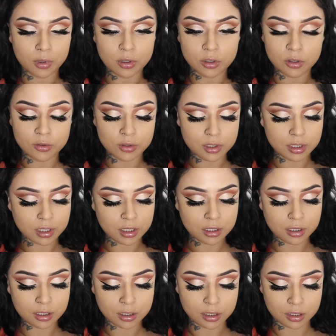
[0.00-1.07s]

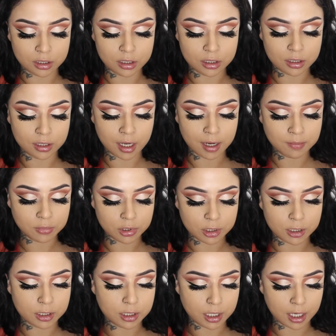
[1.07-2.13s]
using the same
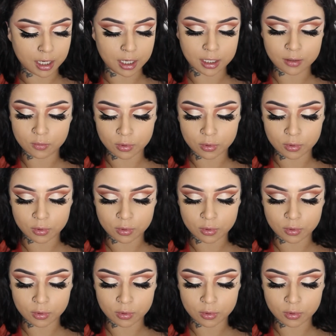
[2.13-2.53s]
shade,